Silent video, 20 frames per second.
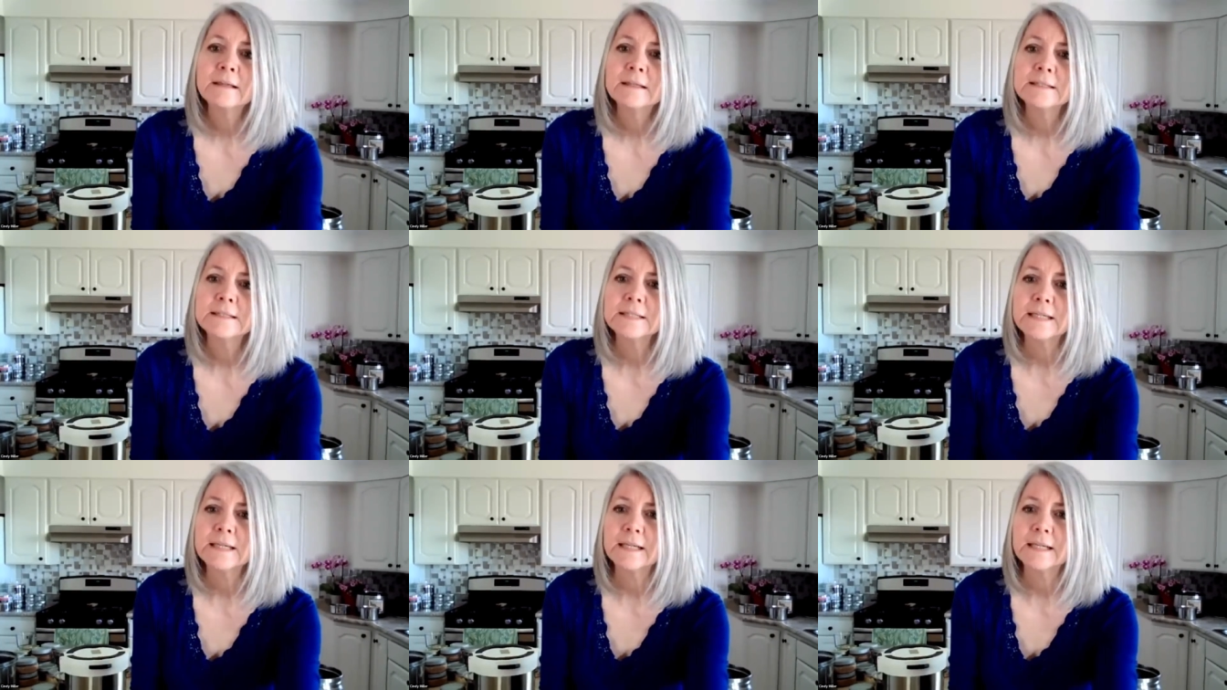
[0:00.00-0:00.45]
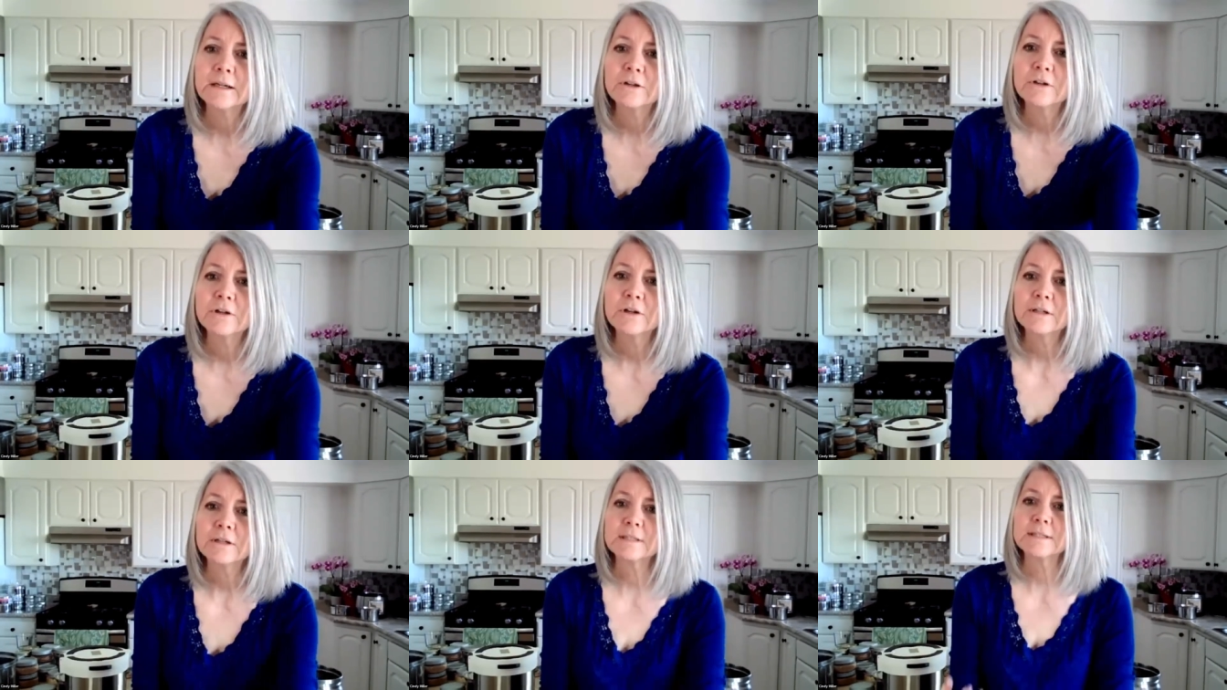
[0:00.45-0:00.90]
to get it
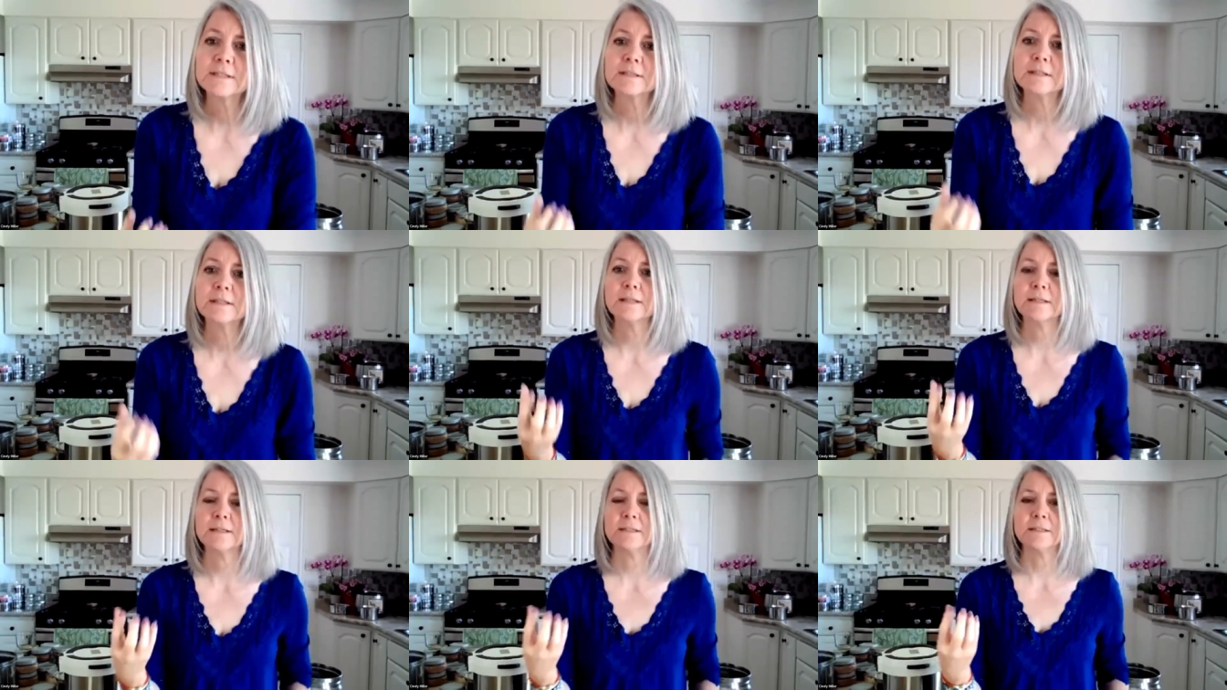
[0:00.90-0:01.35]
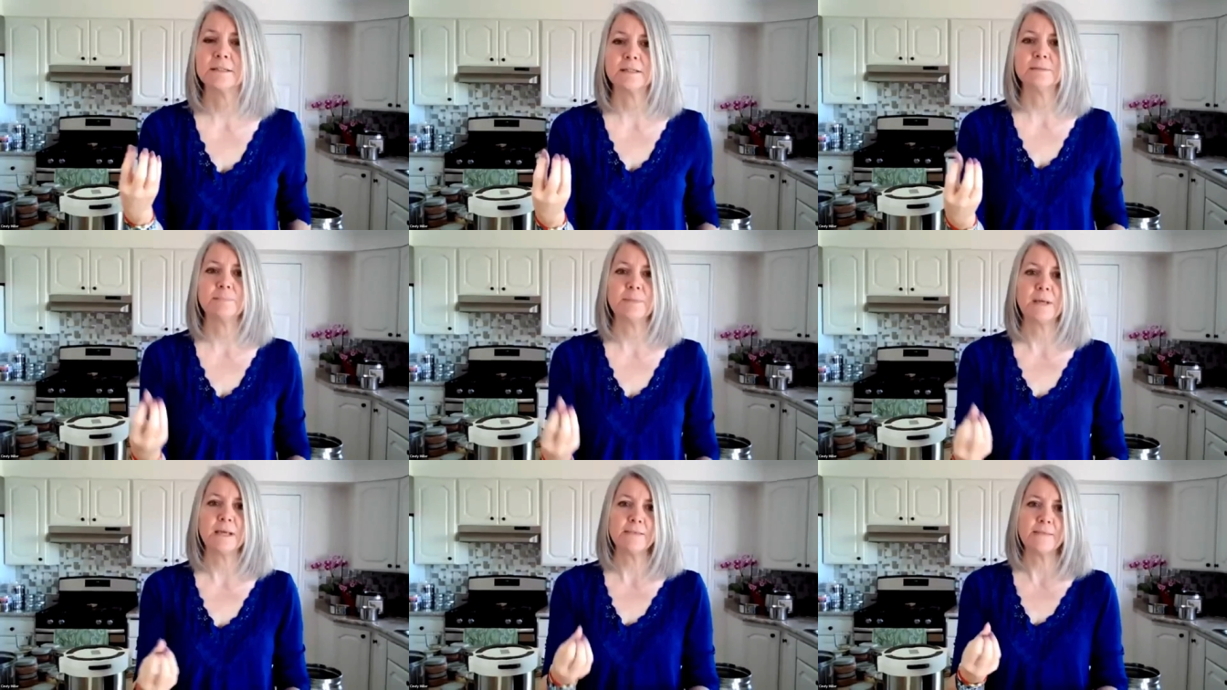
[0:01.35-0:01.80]
cooked and to
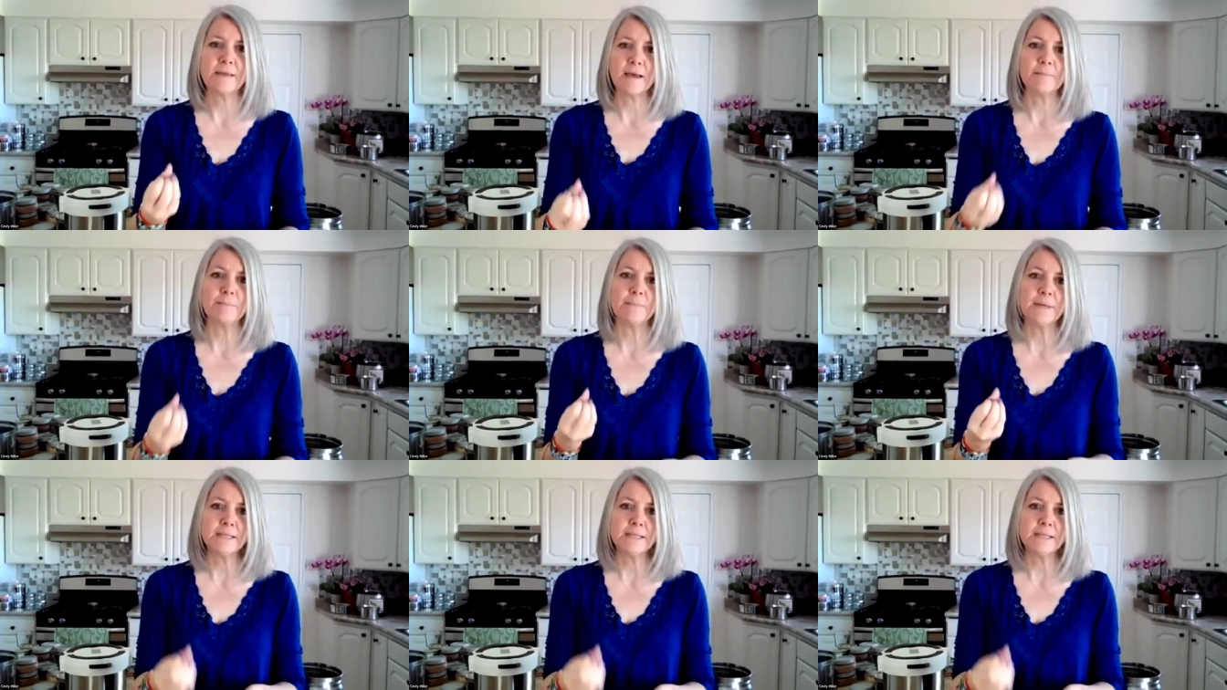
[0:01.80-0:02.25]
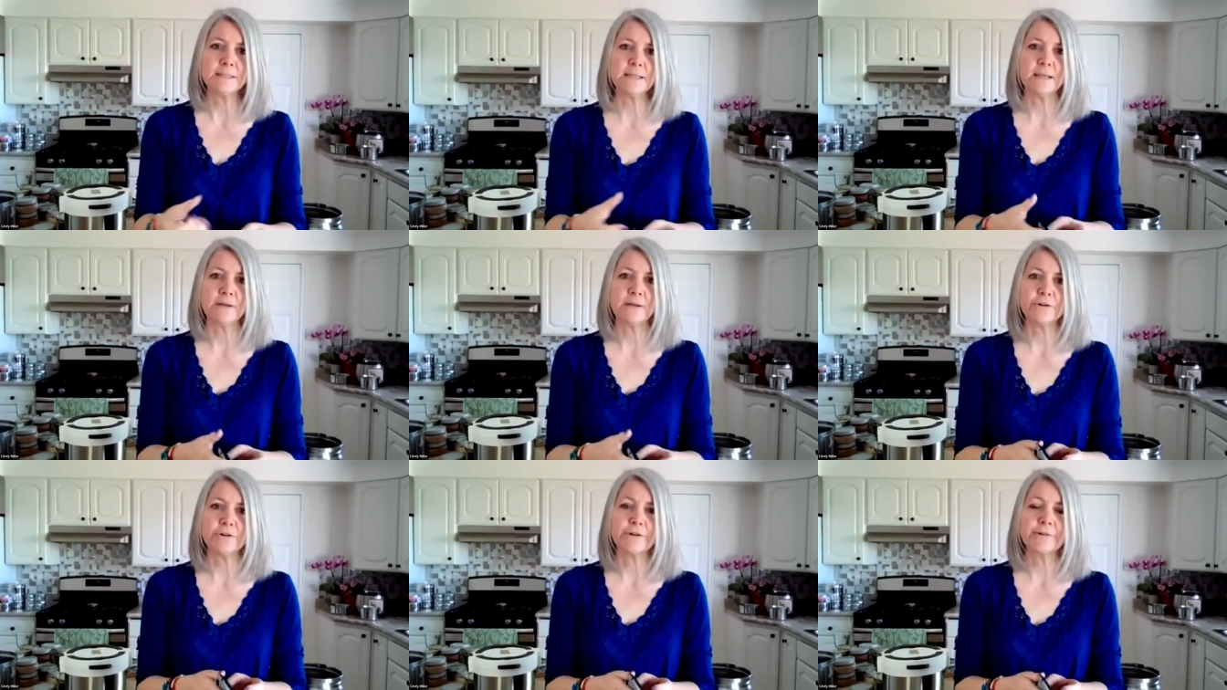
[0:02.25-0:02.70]
make that meat
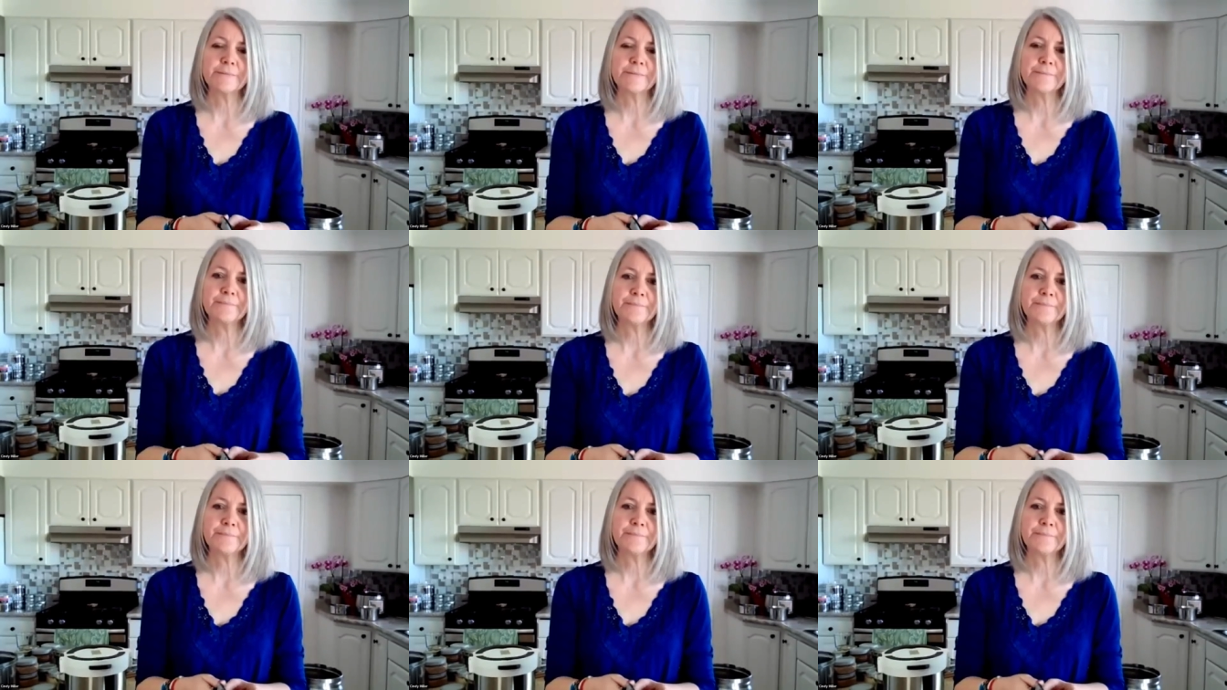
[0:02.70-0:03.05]
tender.